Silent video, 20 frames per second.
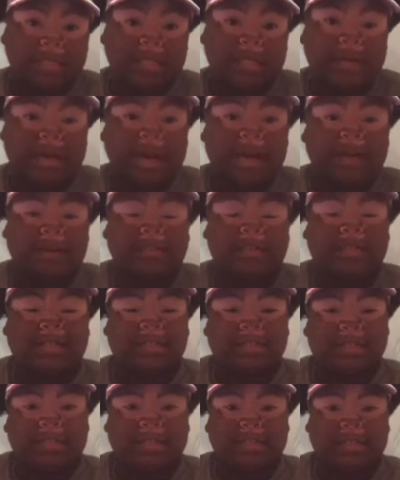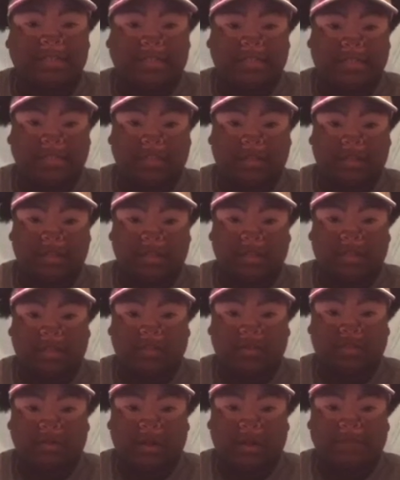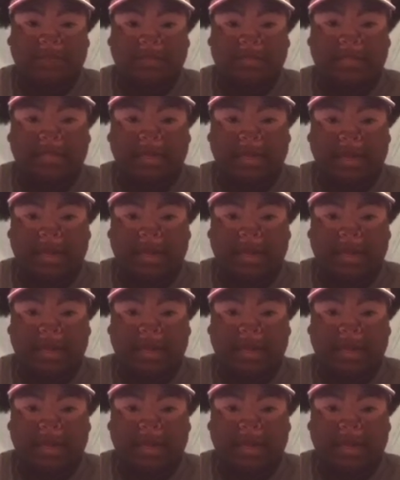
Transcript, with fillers: how to enter into this uh drawing for today.